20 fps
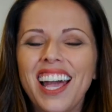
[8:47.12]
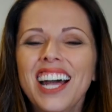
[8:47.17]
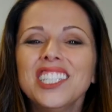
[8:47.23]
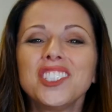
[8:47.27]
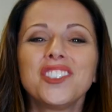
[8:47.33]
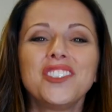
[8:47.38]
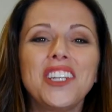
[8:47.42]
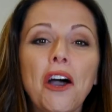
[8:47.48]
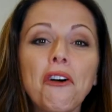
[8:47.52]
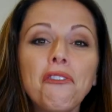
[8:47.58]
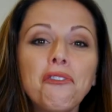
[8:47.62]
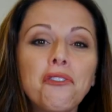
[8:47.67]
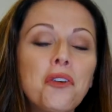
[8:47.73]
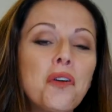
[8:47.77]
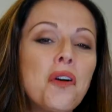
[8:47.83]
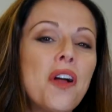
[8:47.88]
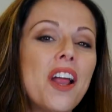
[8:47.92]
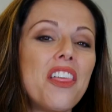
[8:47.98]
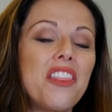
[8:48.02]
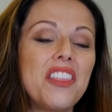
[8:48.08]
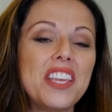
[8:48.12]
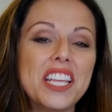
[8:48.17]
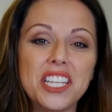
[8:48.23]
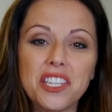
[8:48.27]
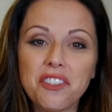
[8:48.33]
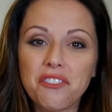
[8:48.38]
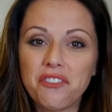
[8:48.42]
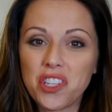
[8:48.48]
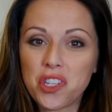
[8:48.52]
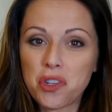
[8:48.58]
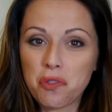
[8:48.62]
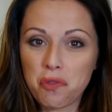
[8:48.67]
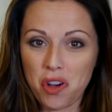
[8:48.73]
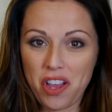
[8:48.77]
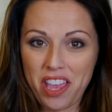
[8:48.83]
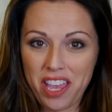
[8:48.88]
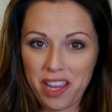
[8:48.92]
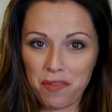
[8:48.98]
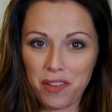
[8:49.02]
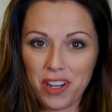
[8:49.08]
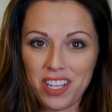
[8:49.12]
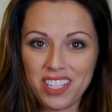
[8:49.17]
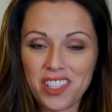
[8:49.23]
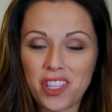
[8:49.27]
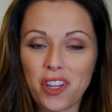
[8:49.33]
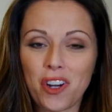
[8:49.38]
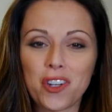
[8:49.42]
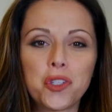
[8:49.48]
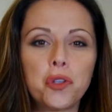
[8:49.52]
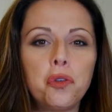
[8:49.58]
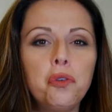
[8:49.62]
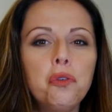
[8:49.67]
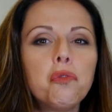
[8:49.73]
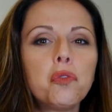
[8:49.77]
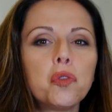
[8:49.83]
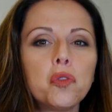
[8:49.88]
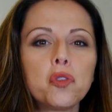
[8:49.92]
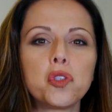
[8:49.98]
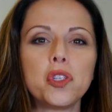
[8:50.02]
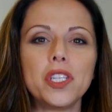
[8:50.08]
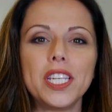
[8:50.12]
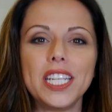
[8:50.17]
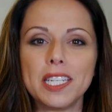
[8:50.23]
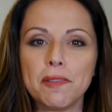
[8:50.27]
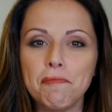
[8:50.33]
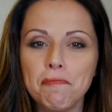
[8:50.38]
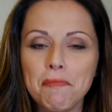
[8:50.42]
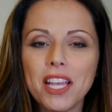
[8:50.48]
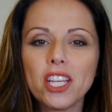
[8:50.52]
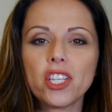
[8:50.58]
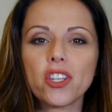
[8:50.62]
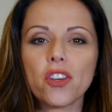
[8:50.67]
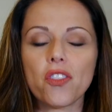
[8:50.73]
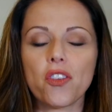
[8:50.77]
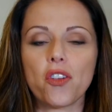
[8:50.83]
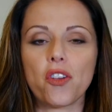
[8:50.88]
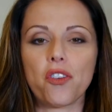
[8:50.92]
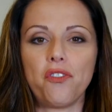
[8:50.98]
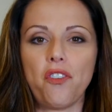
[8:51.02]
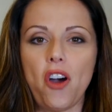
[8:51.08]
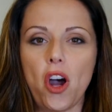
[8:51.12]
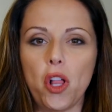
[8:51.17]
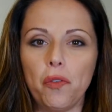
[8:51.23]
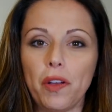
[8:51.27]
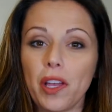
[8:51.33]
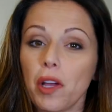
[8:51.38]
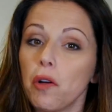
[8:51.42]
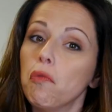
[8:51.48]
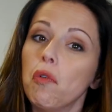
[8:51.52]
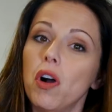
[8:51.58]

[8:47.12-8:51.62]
So now for the individual cameras, there are 2 rules you need to make sure that you're following.